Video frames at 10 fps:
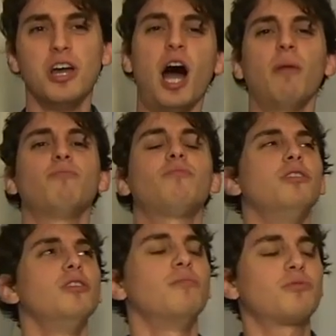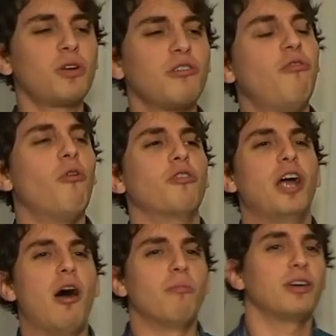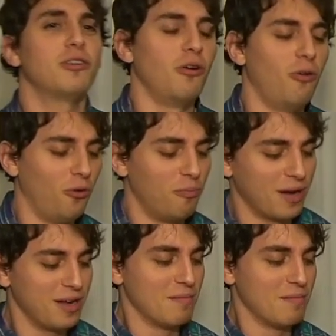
I'm, I'm 24 now, I'm getting old, my,